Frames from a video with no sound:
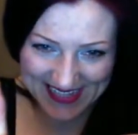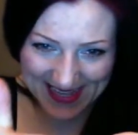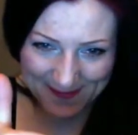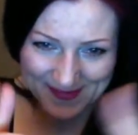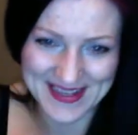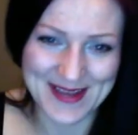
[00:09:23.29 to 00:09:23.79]

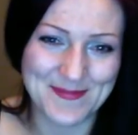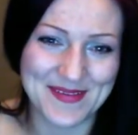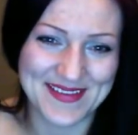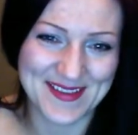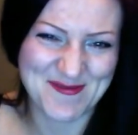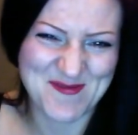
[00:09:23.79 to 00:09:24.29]
Thumbs up
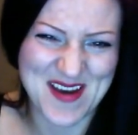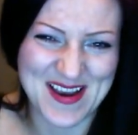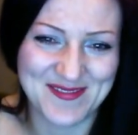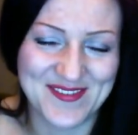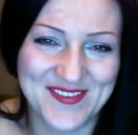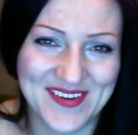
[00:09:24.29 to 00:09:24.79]
and
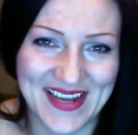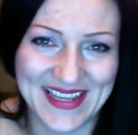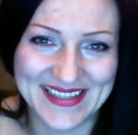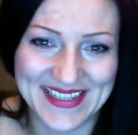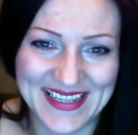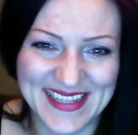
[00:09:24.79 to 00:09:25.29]
subscribe if you
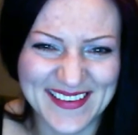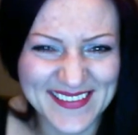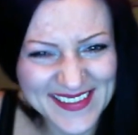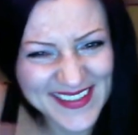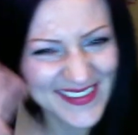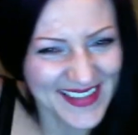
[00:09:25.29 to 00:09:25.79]
liked it. And
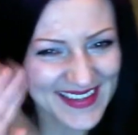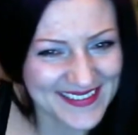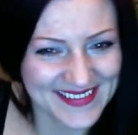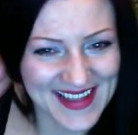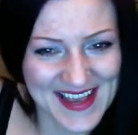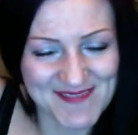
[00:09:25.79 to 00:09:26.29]
see you
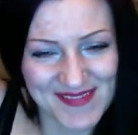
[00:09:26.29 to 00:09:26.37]
next time.